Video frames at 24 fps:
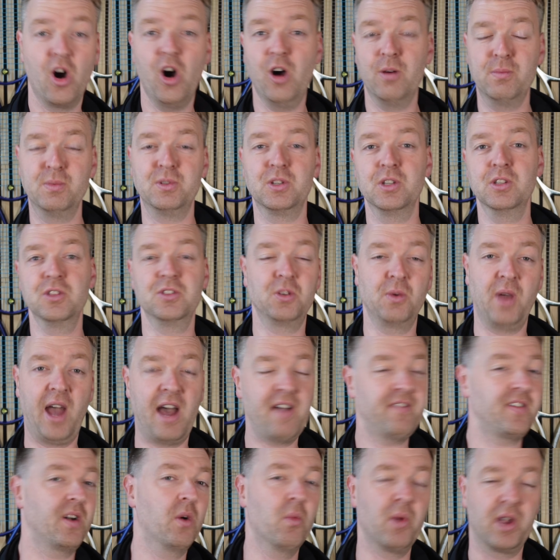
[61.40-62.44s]
options you
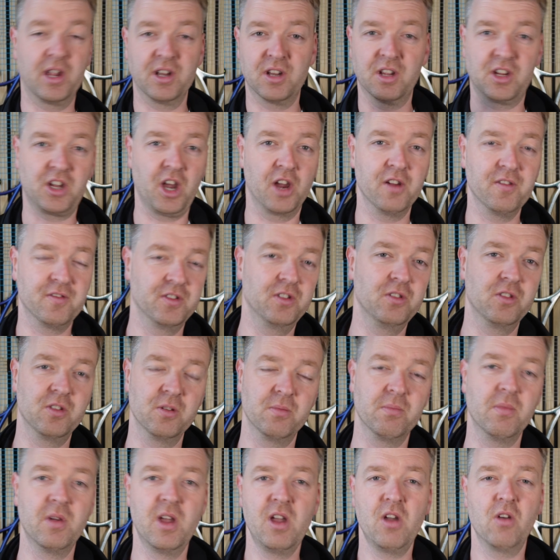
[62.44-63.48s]
have, and we're going to go through
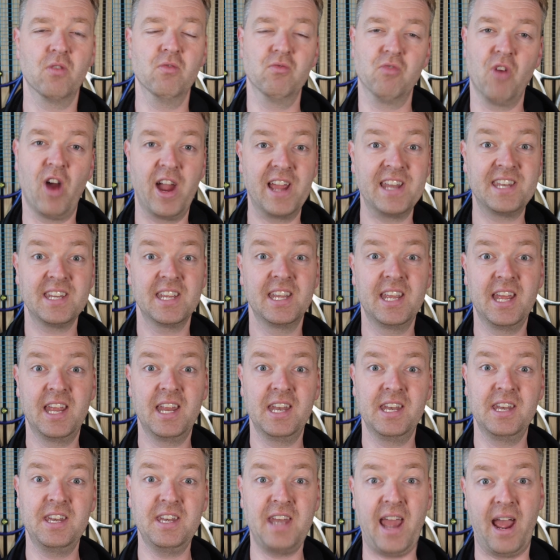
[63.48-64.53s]
them right
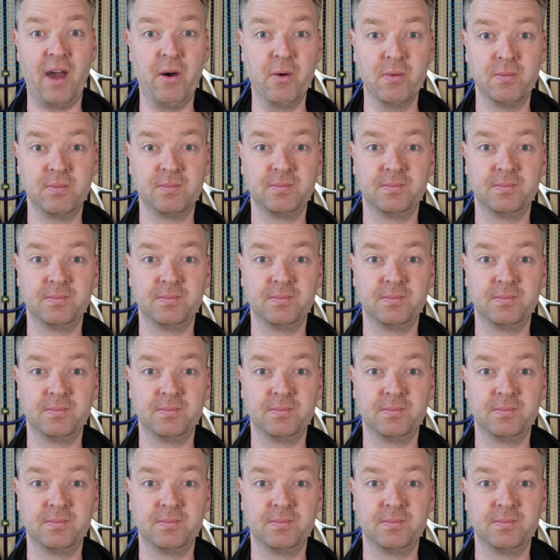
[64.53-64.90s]
now.